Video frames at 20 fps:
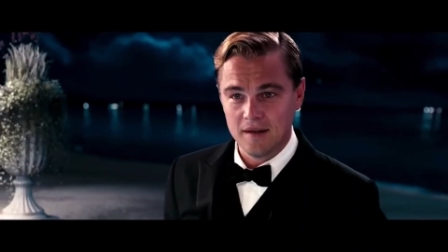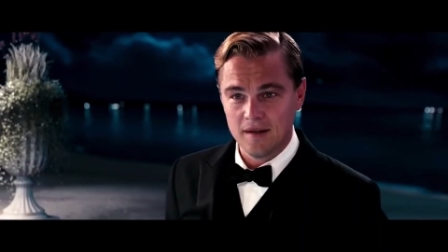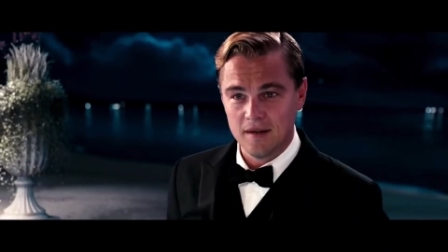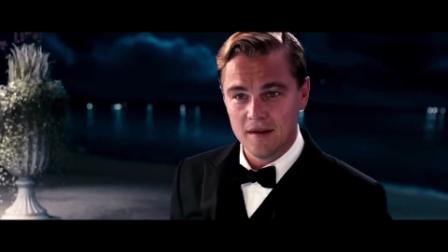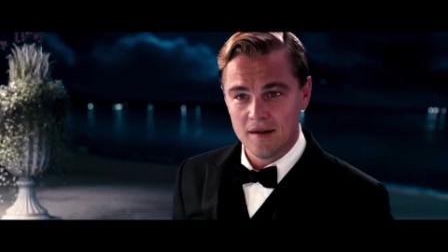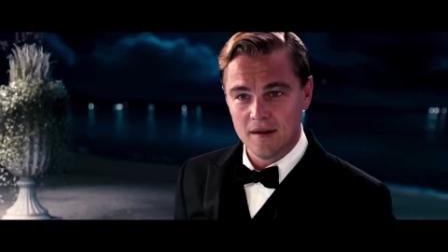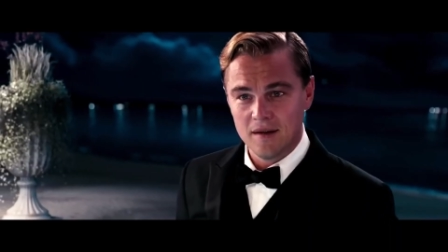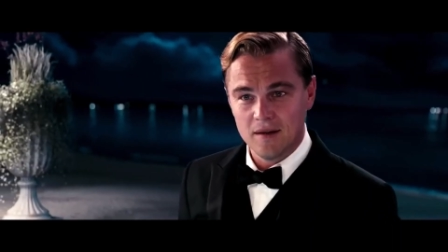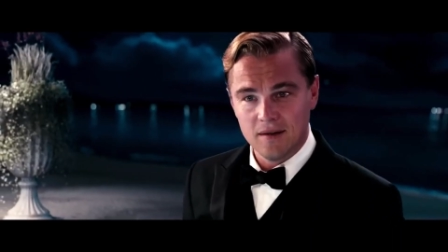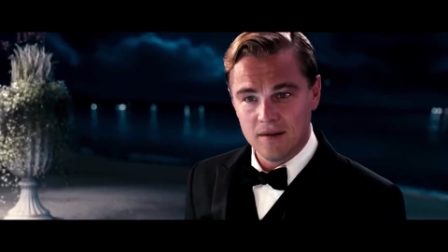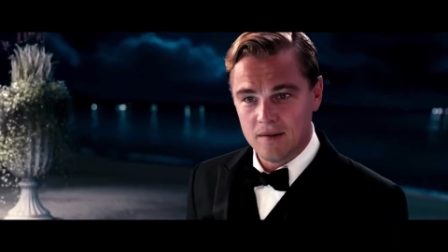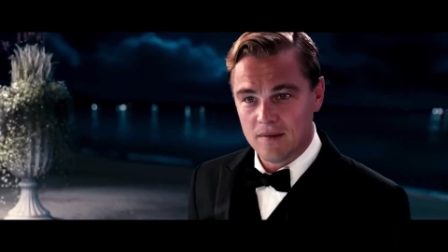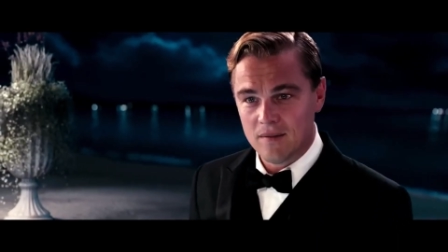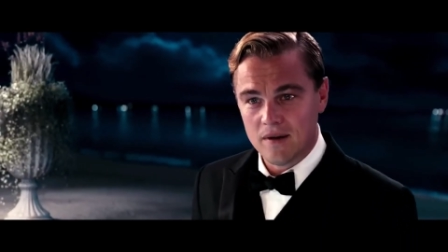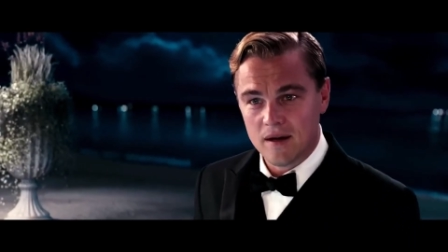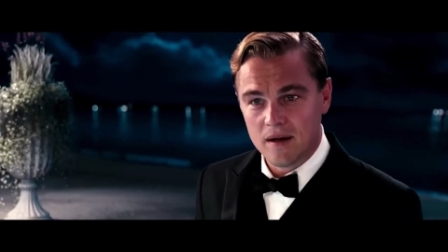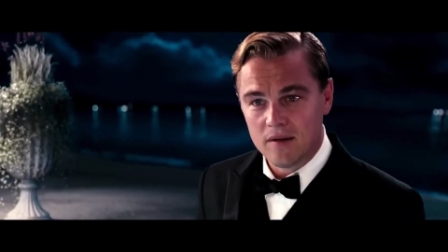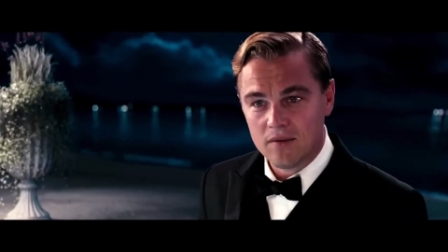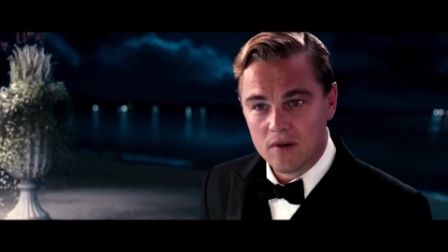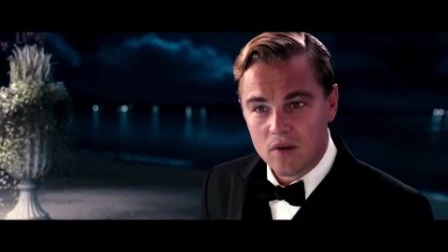will read
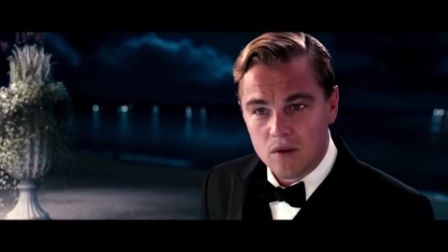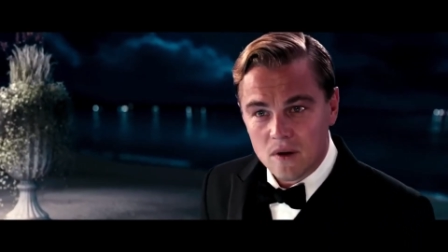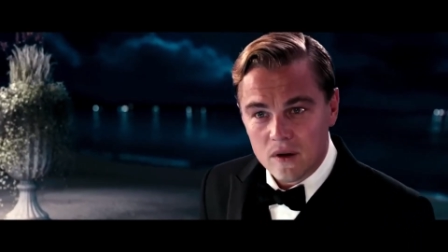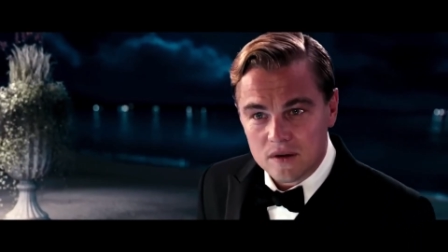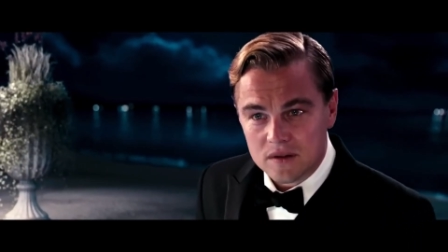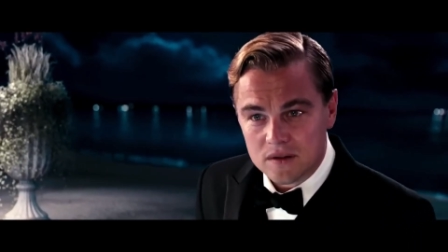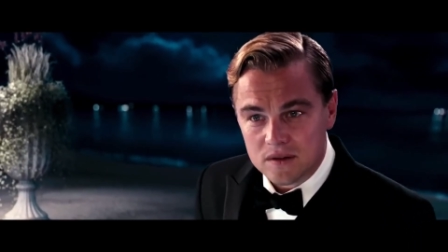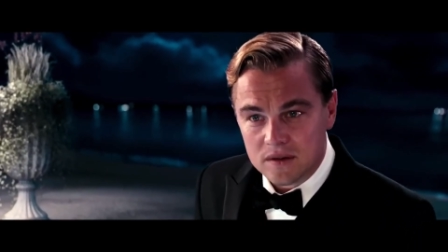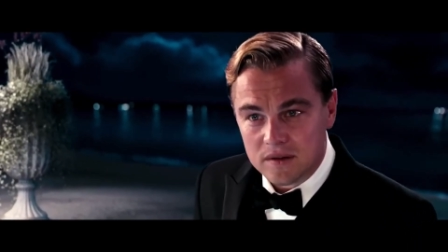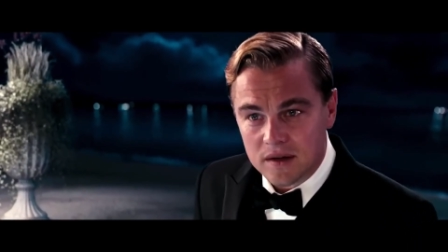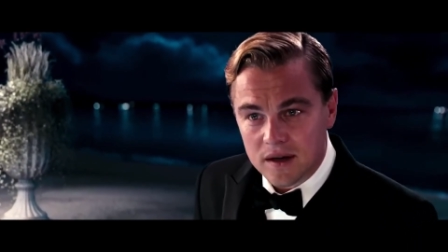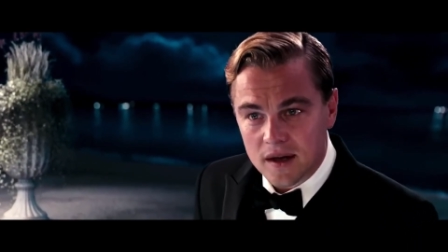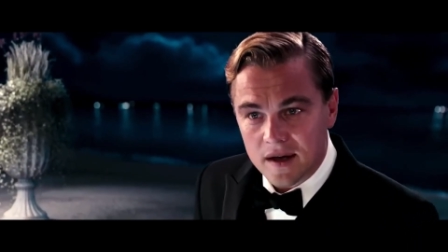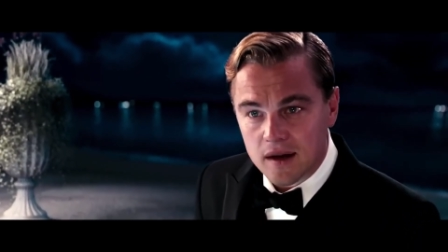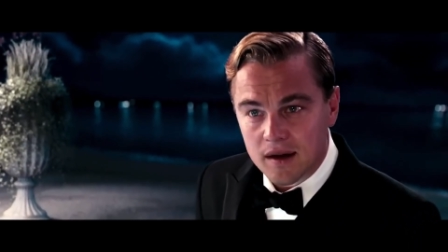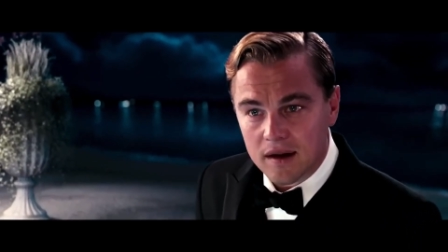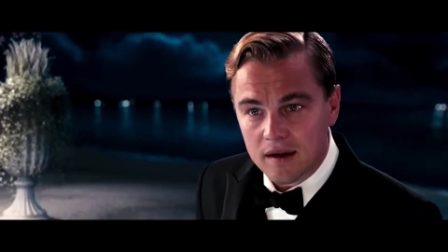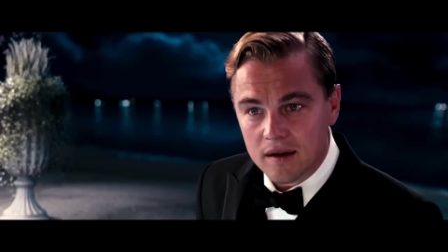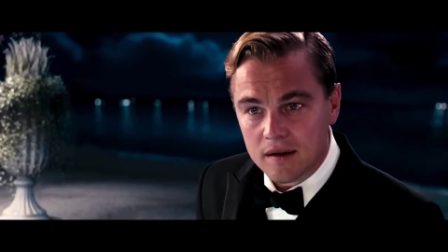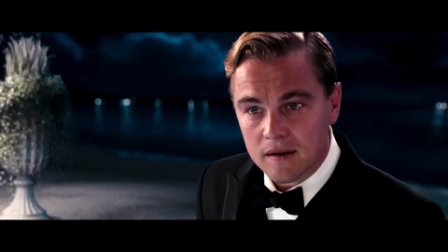
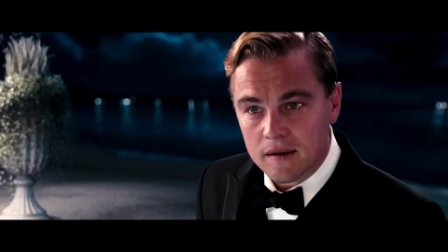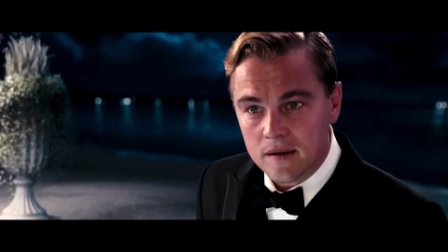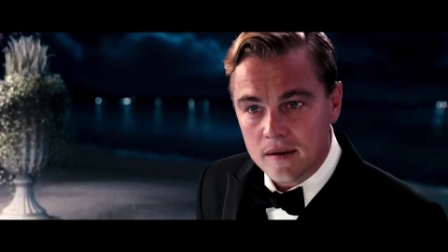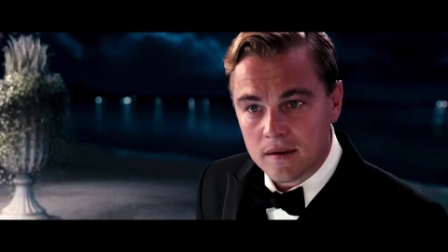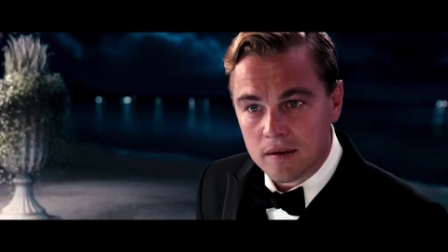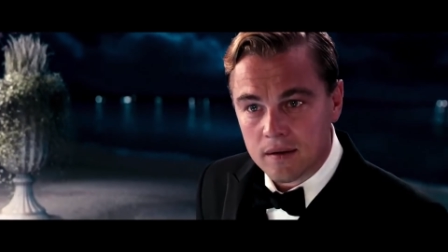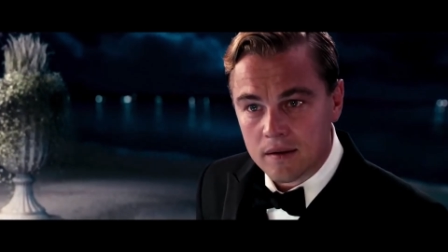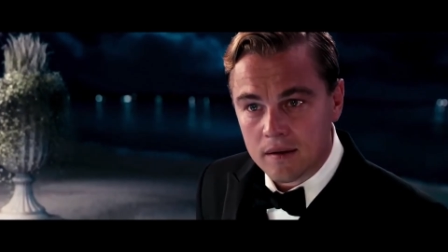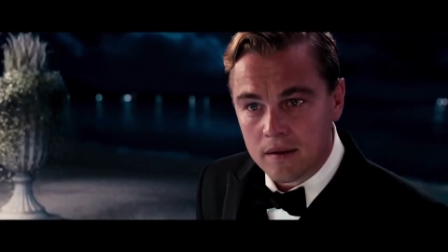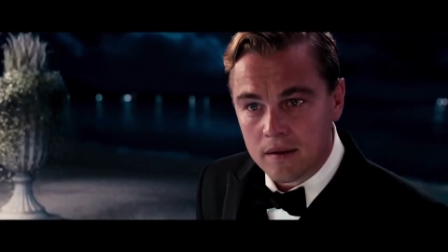Leonardo DiCaprio,